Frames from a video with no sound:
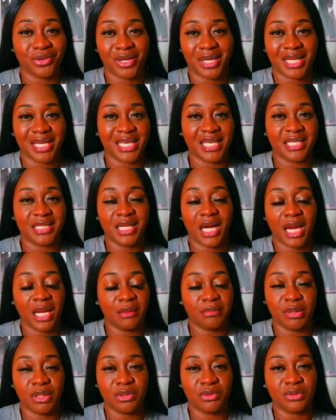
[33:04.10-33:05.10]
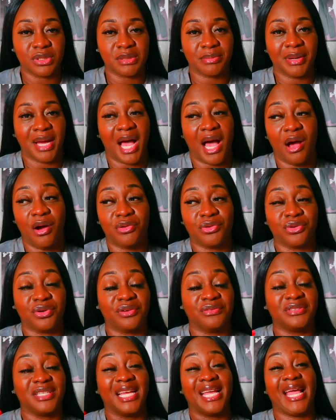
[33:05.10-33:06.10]
girl and get dollar balloons but i don't
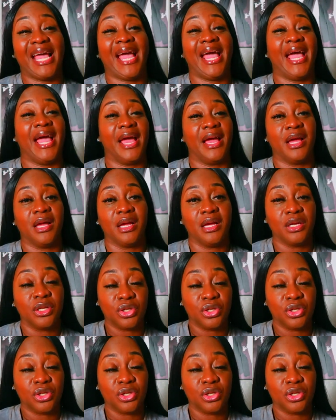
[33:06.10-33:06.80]
know if they had